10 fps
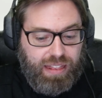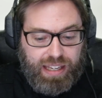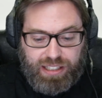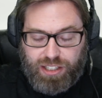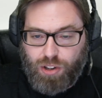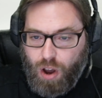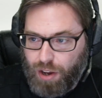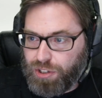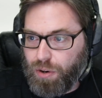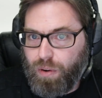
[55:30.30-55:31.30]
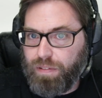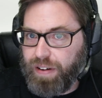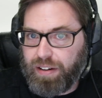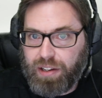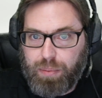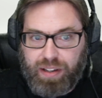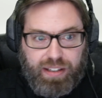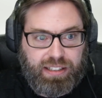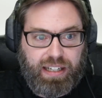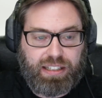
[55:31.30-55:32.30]
This is also a fairly
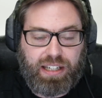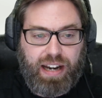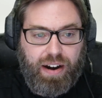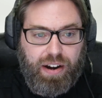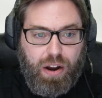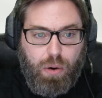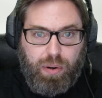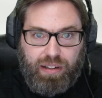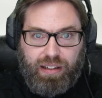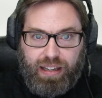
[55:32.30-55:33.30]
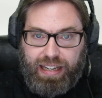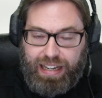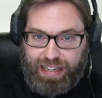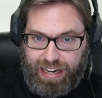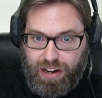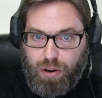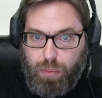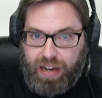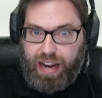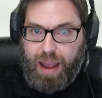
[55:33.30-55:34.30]
realistic scenario.
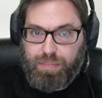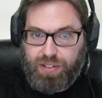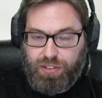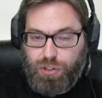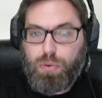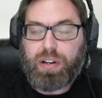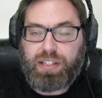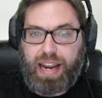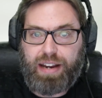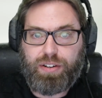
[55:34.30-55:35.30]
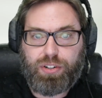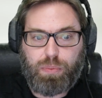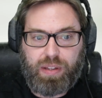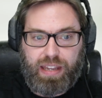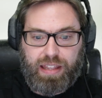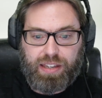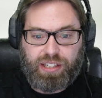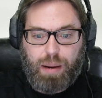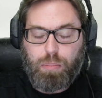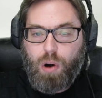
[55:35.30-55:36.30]
Here we kept two containers within the
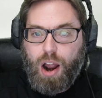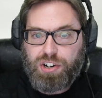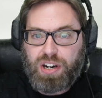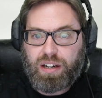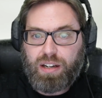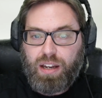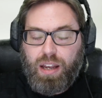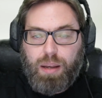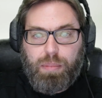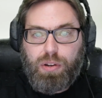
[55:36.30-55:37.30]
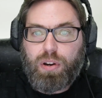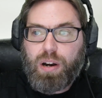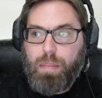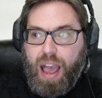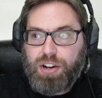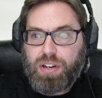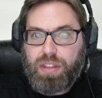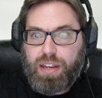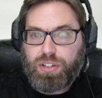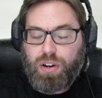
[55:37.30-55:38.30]
same project. But you can
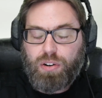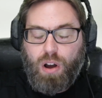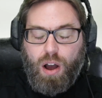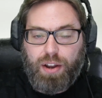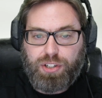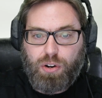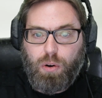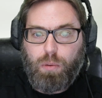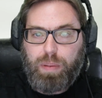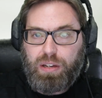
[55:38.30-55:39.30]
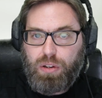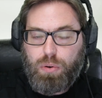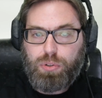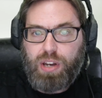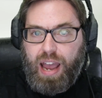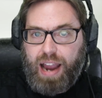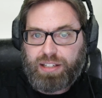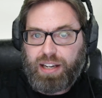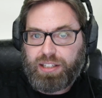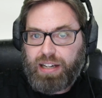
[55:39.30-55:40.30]
imagine this could also be used to
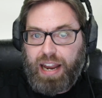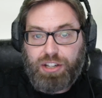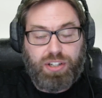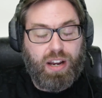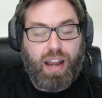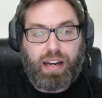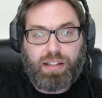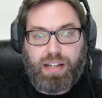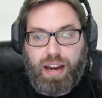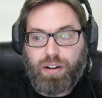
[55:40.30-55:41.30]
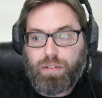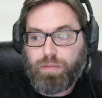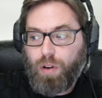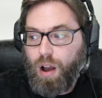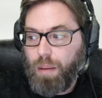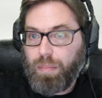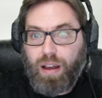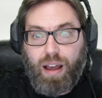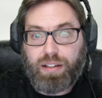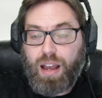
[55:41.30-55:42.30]
access an HDI container from
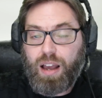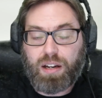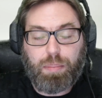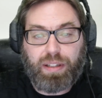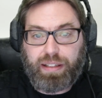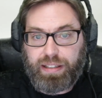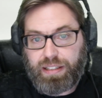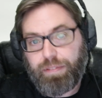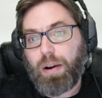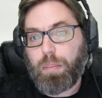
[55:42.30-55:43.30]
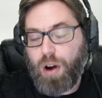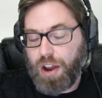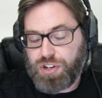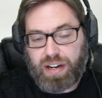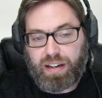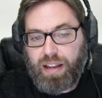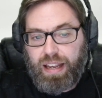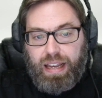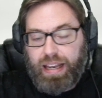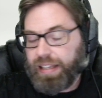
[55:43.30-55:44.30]
a completely different project.
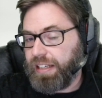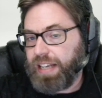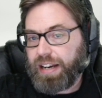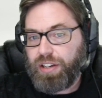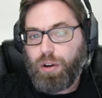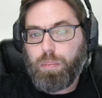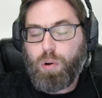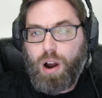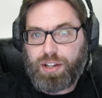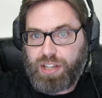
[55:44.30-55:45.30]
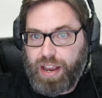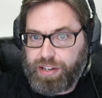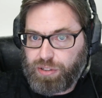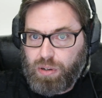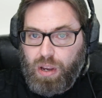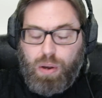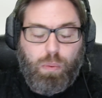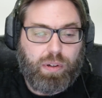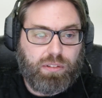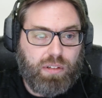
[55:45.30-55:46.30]
And the technical process
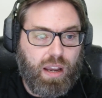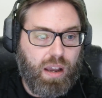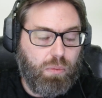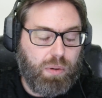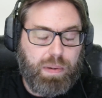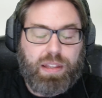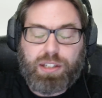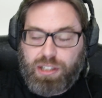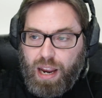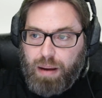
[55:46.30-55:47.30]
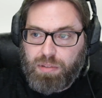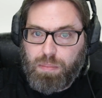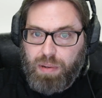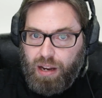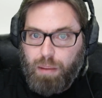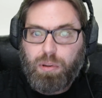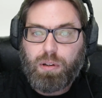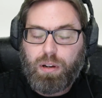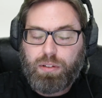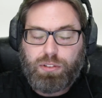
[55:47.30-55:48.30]
would be the same to be
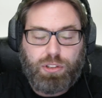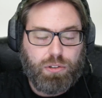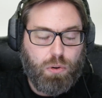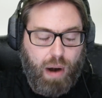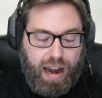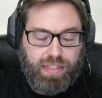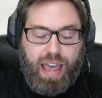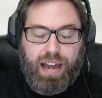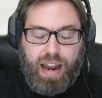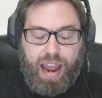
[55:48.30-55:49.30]
able to grant that